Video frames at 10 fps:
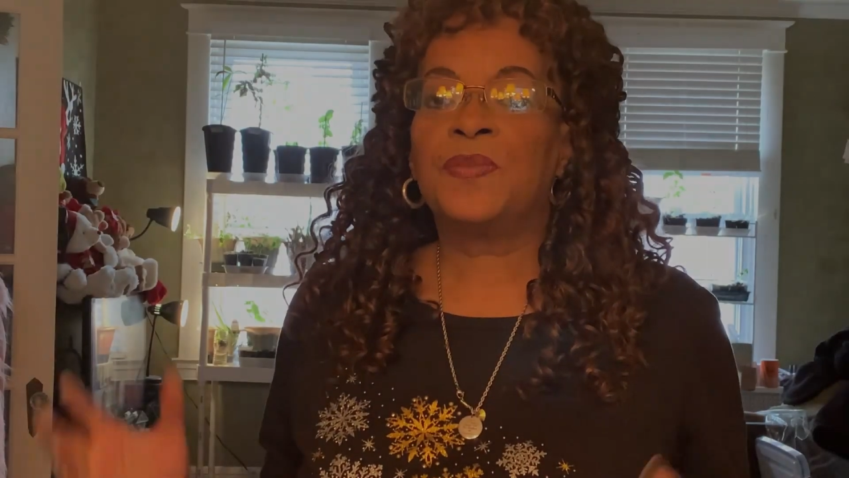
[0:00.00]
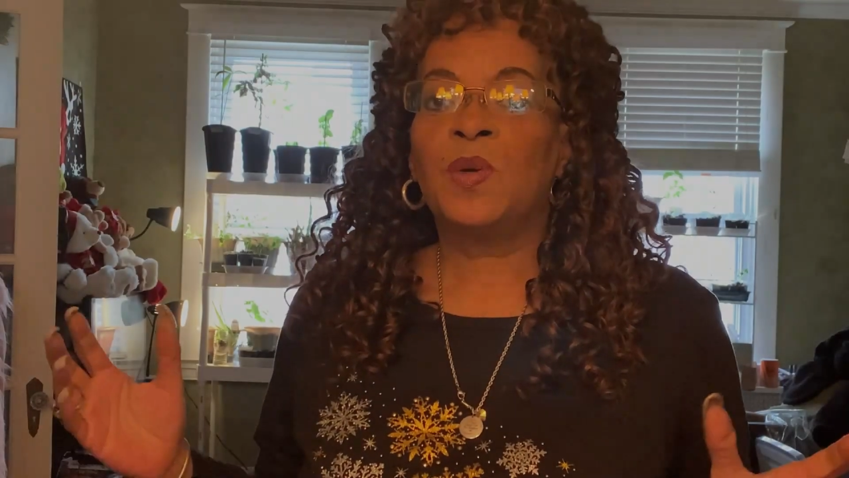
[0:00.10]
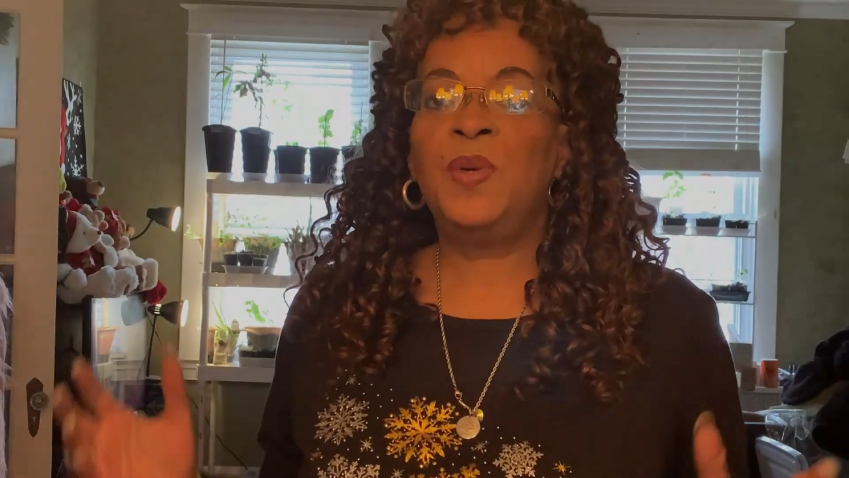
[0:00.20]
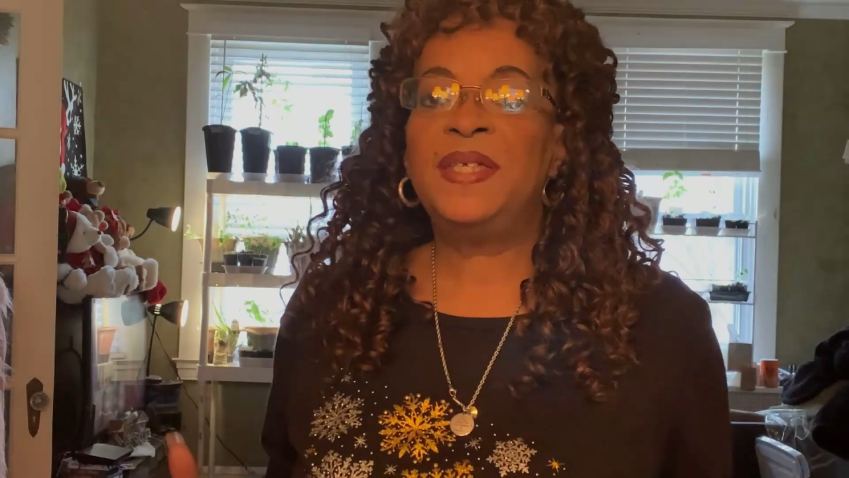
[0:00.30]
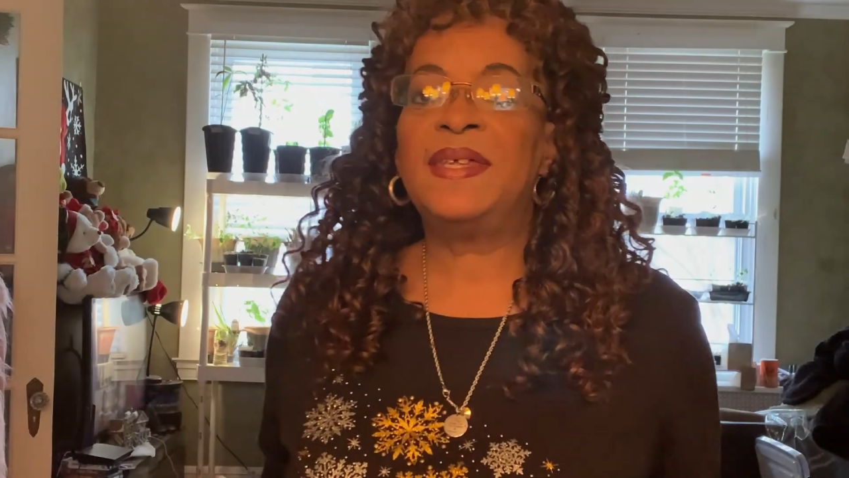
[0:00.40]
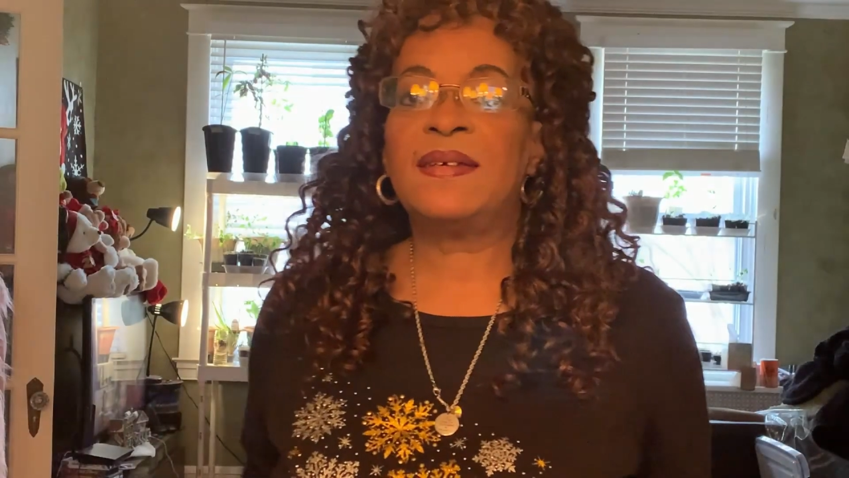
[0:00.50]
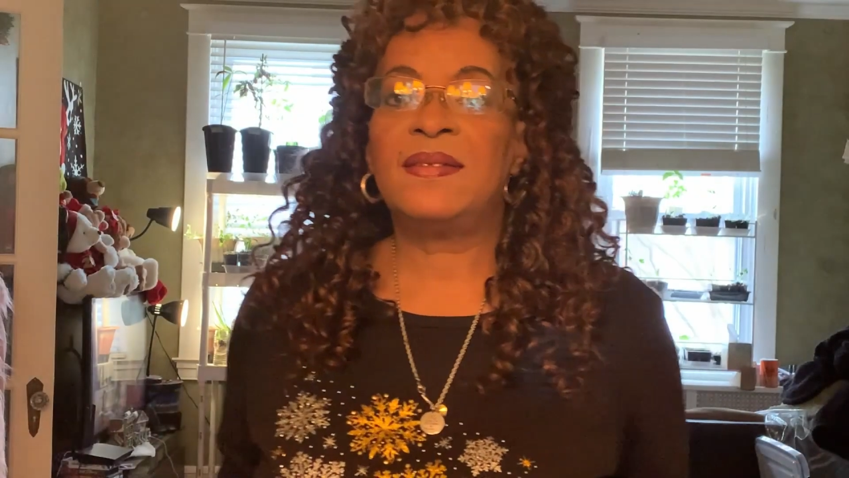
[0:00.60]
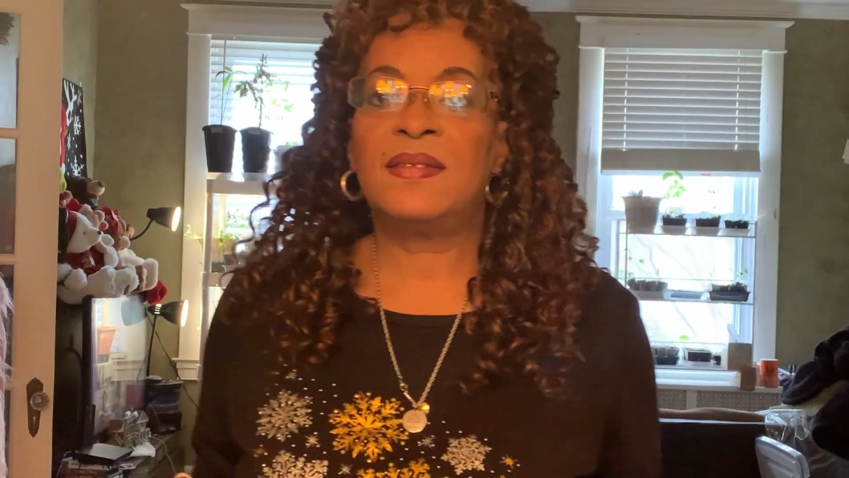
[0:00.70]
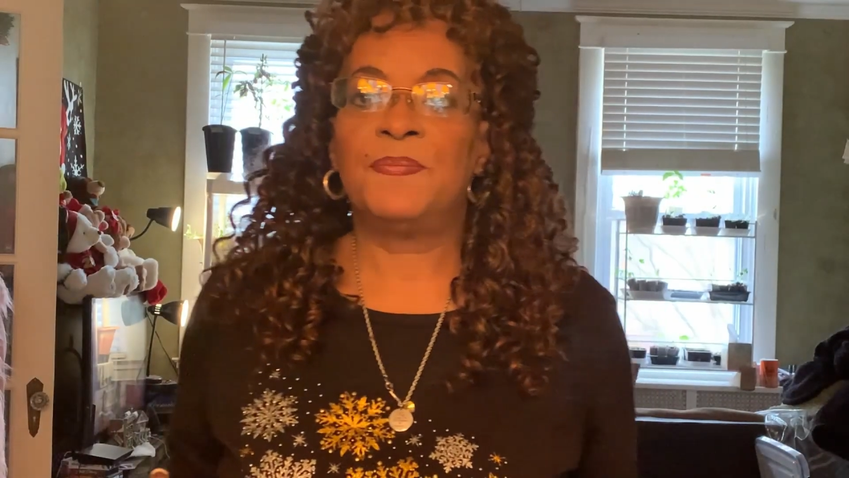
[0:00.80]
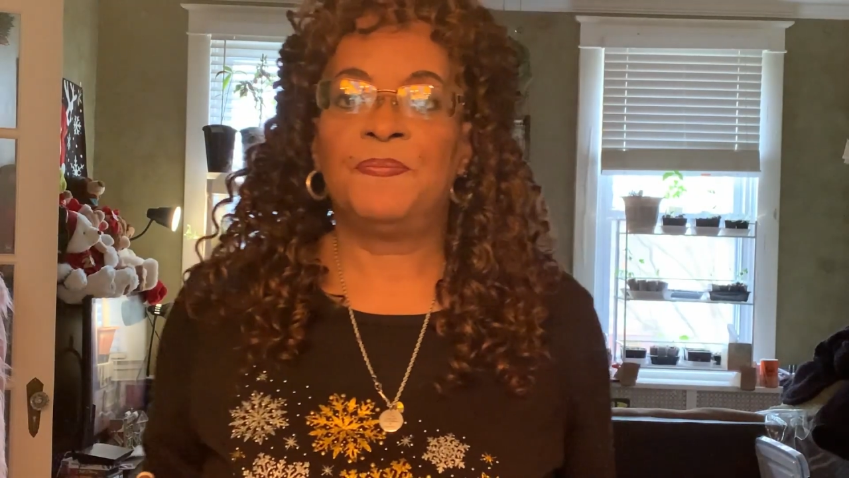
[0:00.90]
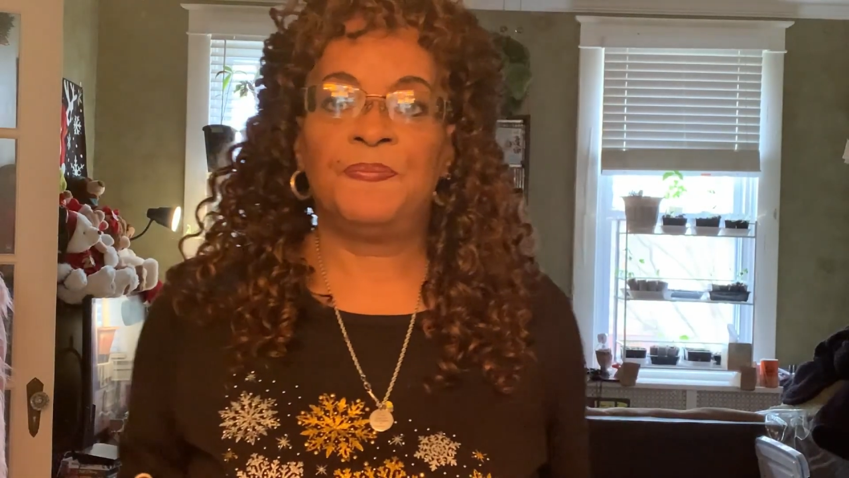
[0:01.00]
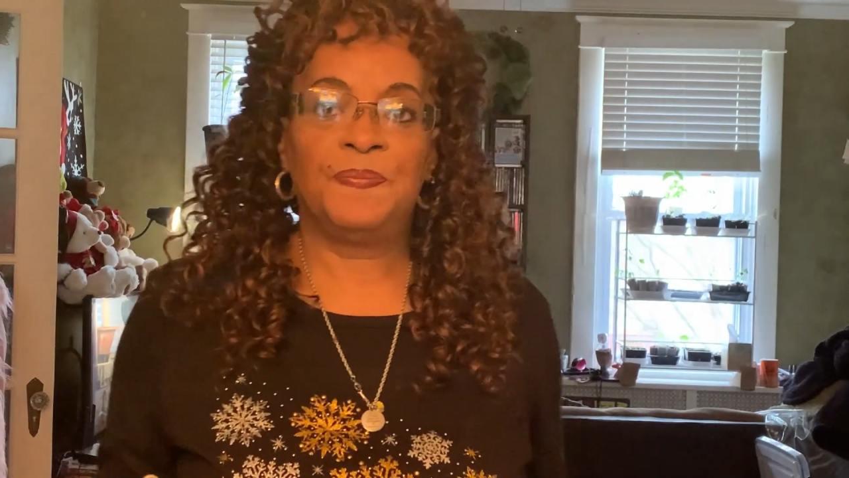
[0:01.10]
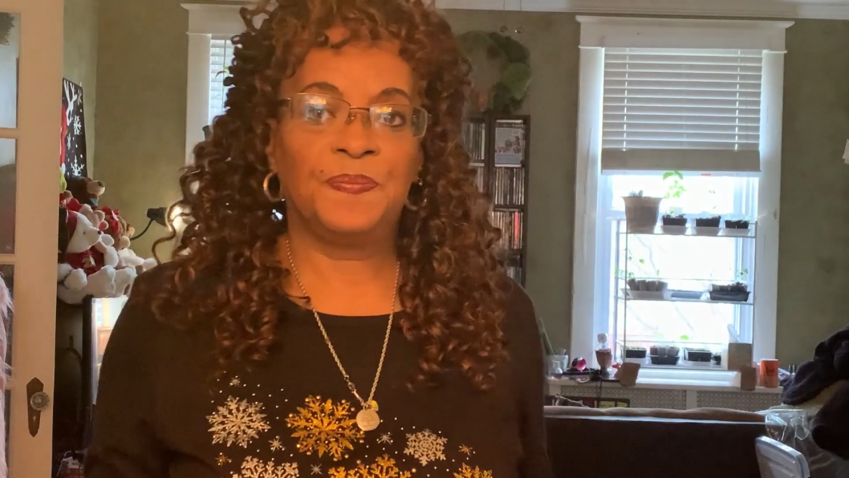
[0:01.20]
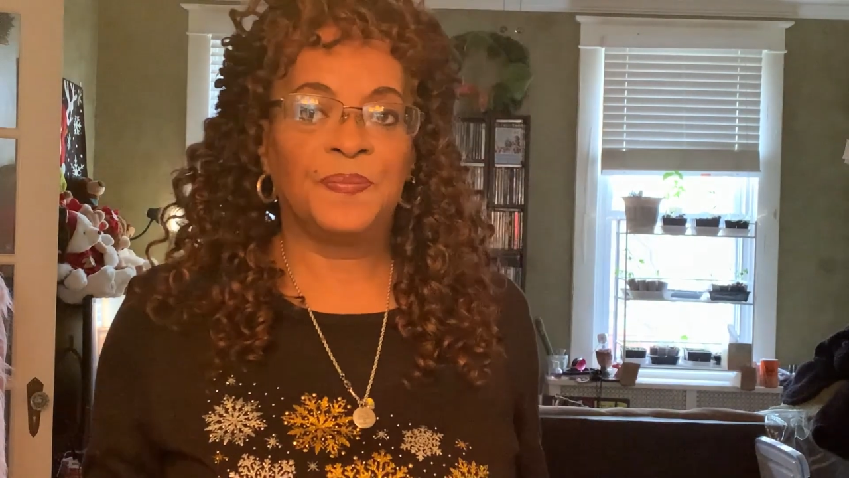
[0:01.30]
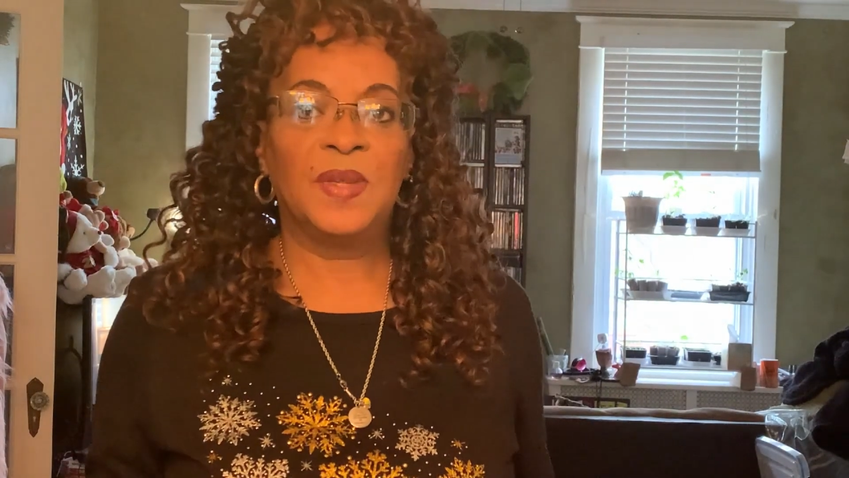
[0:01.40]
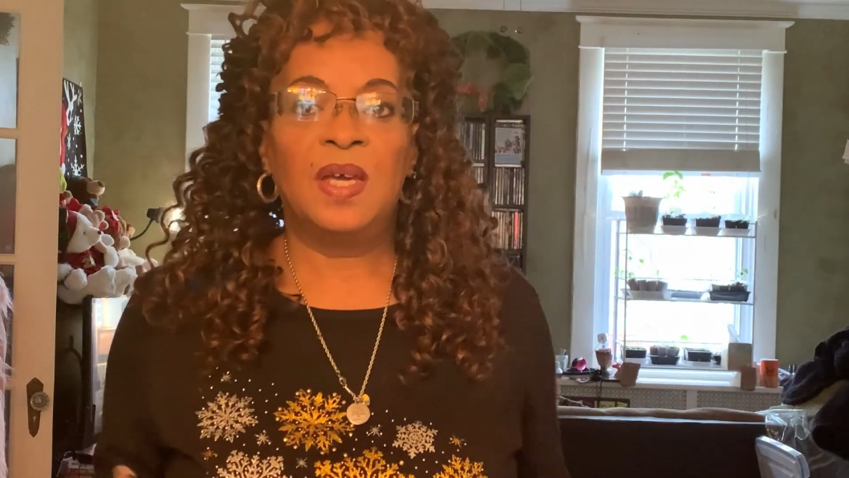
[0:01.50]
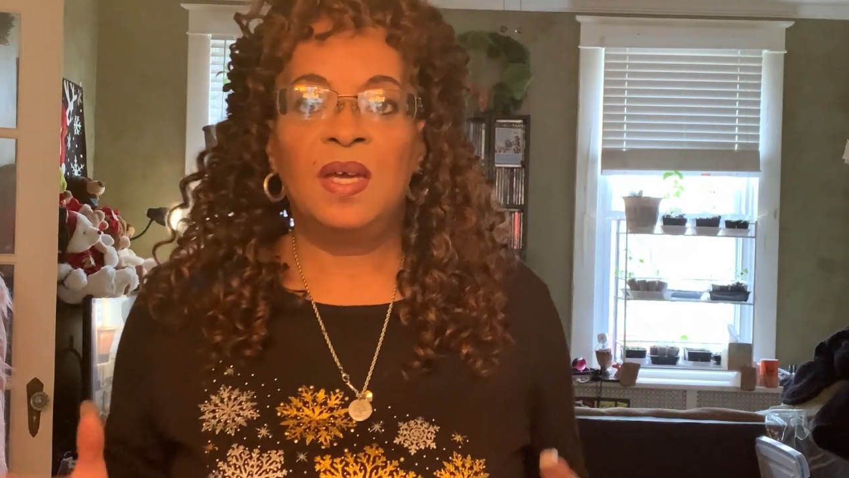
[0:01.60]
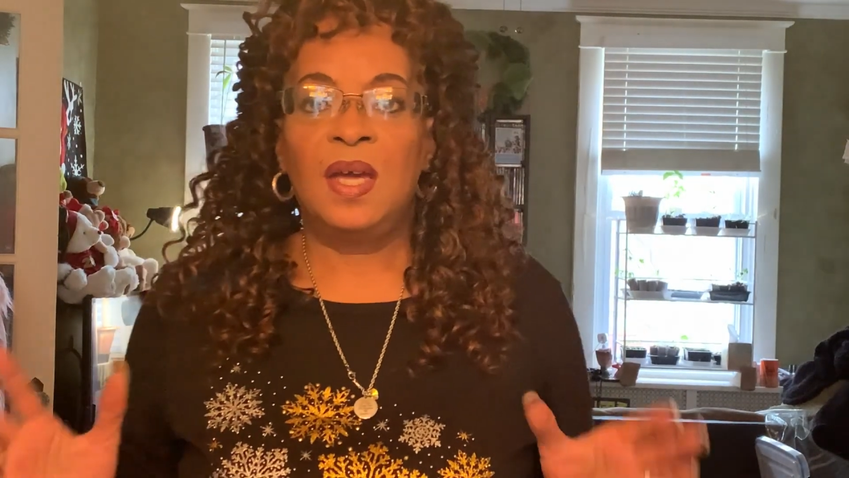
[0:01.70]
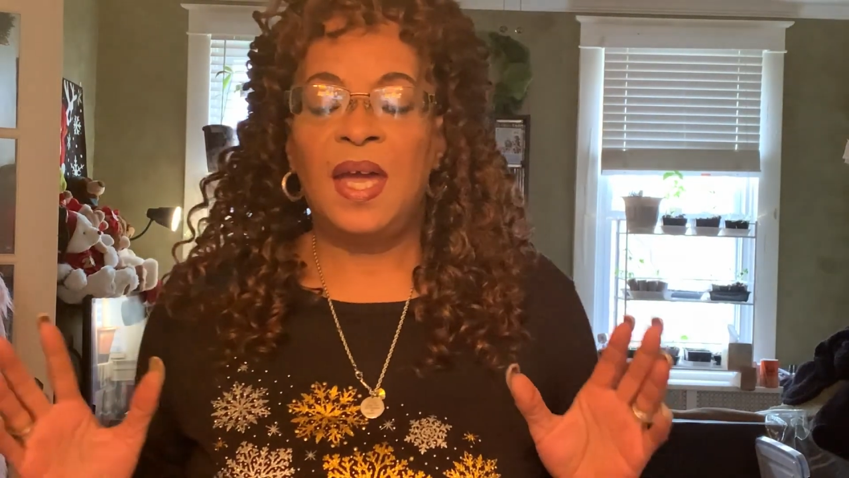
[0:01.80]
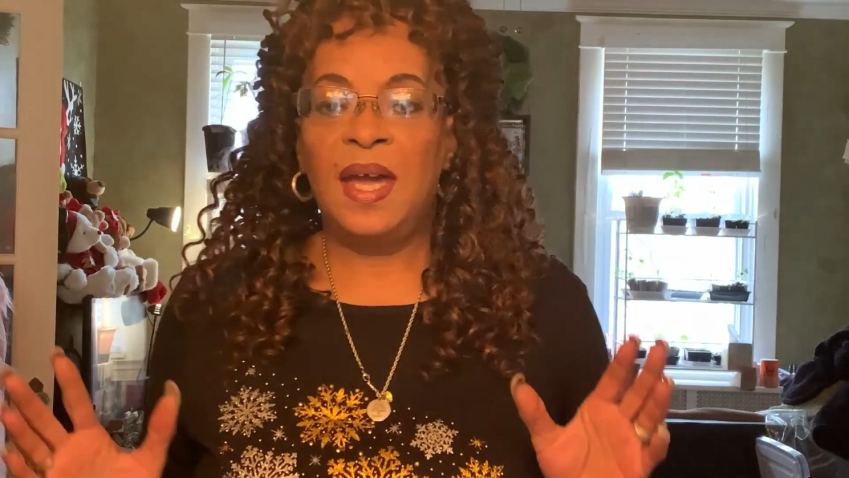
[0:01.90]
week 6,
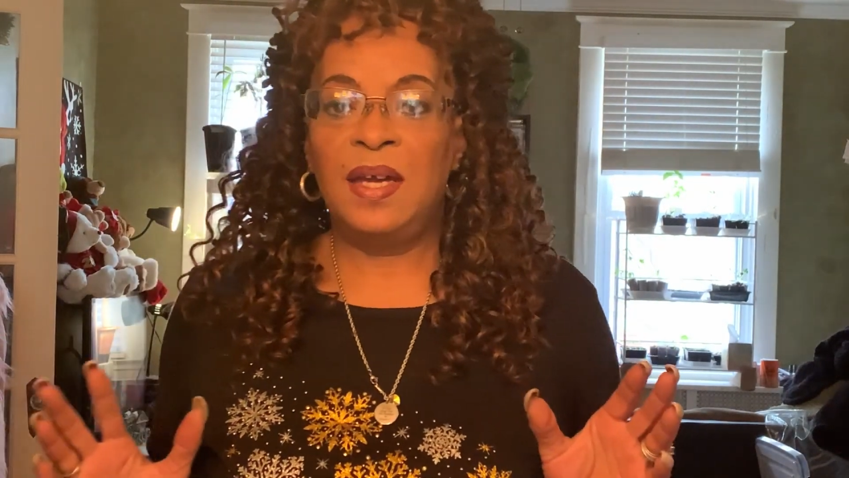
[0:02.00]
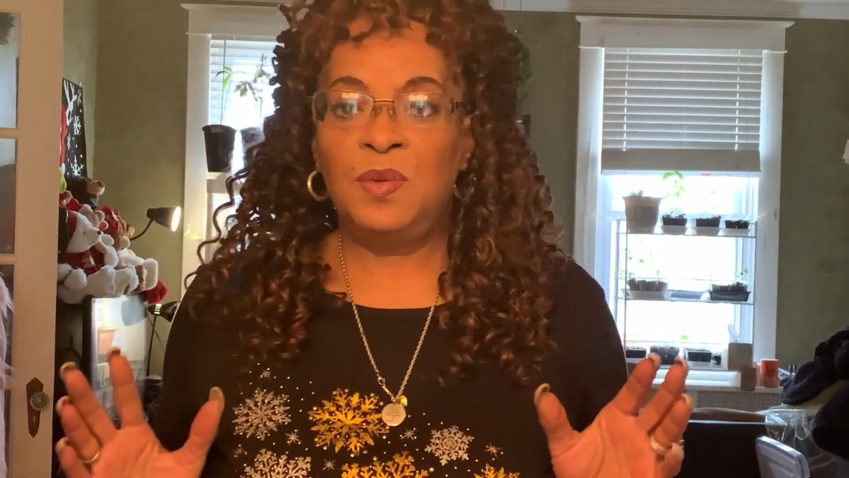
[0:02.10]
and